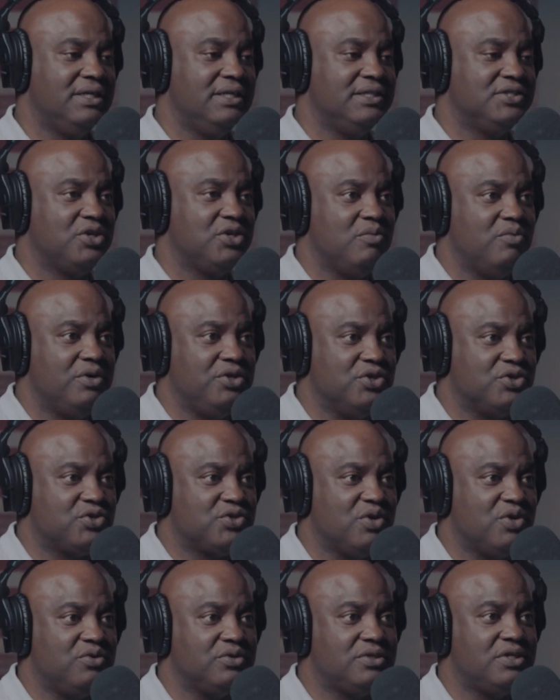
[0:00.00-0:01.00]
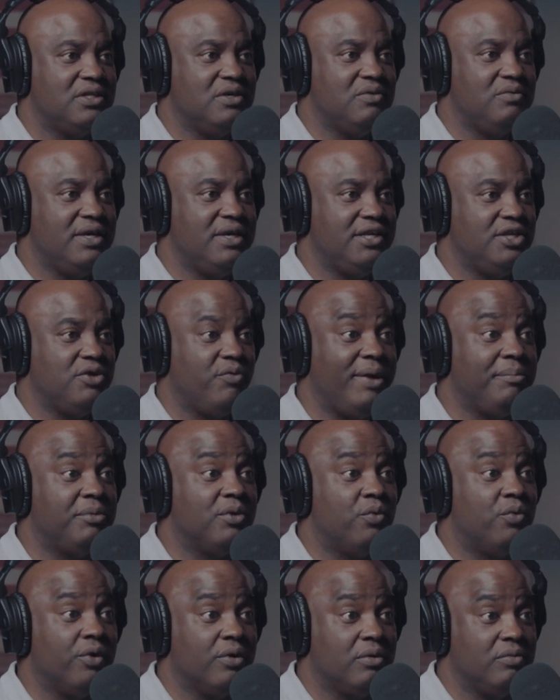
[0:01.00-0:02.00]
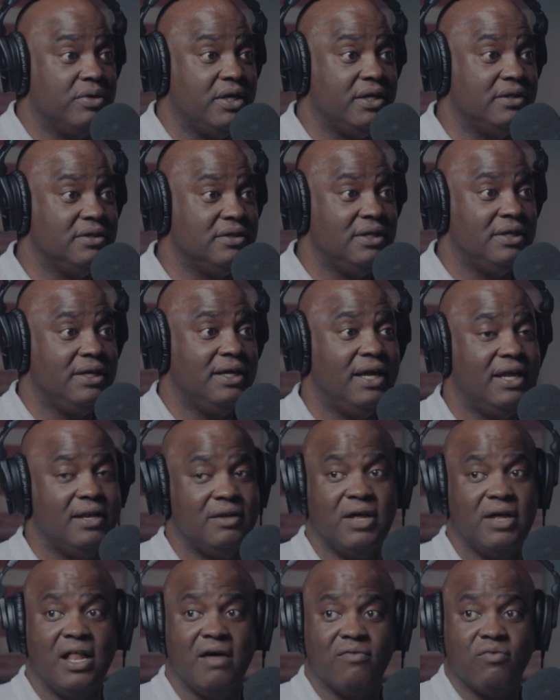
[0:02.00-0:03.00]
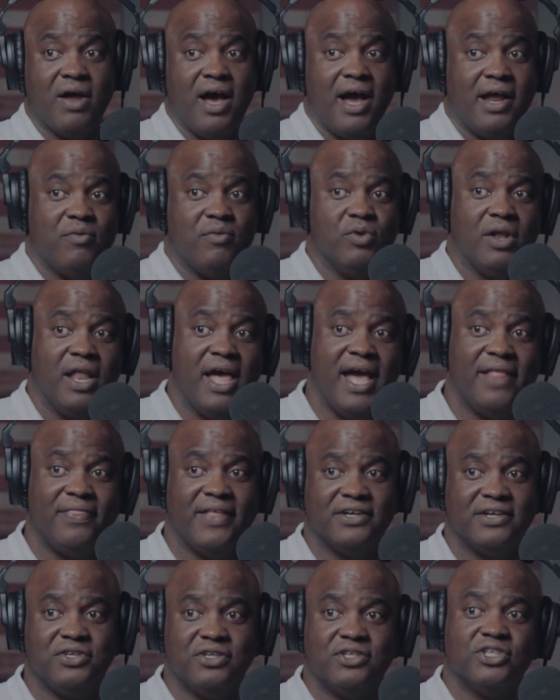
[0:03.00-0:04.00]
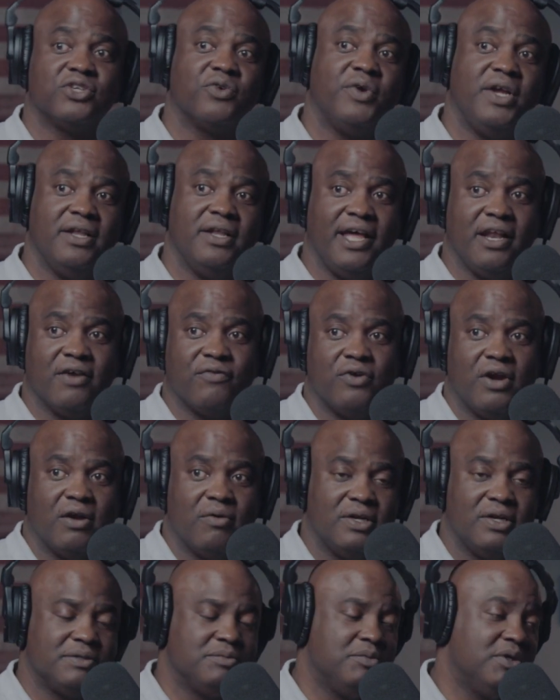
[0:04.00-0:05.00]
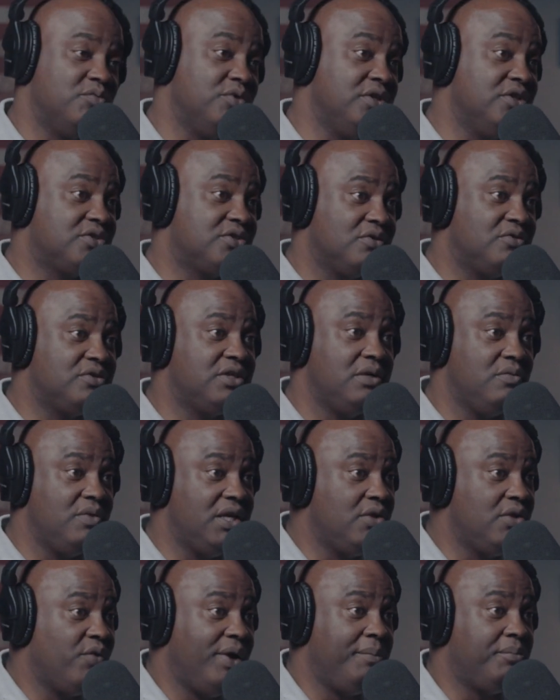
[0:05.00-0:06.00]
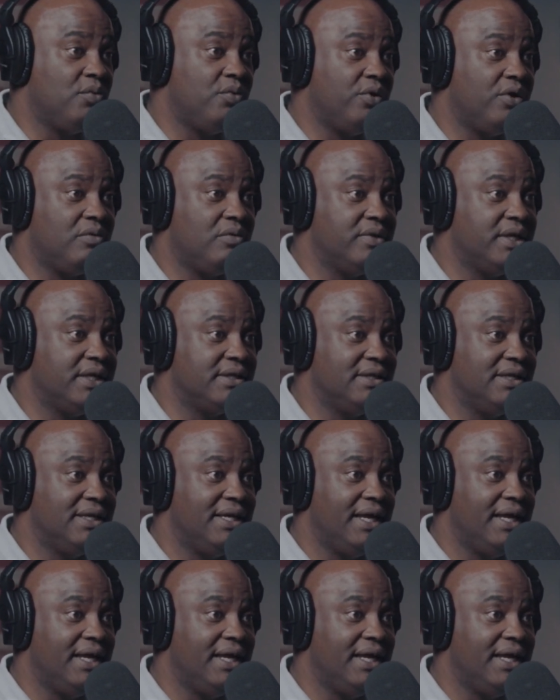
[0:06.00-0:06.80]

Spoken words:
So when you sow to the wind, you reap the whirlwind. And we'll add that to the screen later for our rest. But when you sow to the wind, you reap the whirlwind.